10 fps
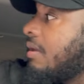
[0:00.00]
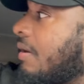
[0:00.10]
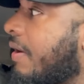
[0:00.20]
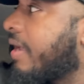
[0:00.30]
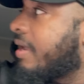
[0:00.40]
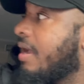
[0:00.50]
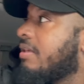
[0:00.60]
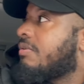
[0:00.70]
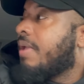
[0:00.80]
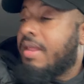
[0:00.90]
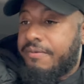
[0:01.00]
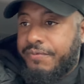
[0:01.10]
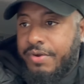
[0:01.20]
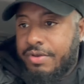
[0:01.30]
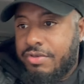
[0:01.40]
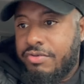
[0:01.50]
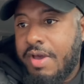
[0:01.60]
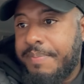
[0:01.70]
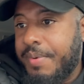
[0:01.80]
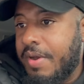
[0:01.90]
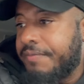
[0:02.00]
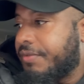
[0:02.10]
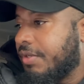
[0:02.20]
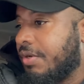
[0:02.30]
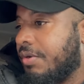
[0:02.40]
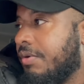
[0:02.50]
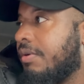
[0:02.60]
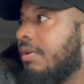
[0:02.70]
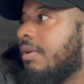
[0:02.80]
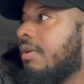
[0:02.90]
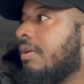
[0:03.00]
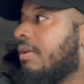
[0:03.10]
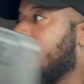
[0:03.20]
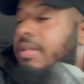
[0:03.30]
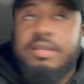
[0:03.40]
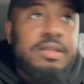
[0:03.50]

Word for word: All right, guys, we at the first drop off, so it's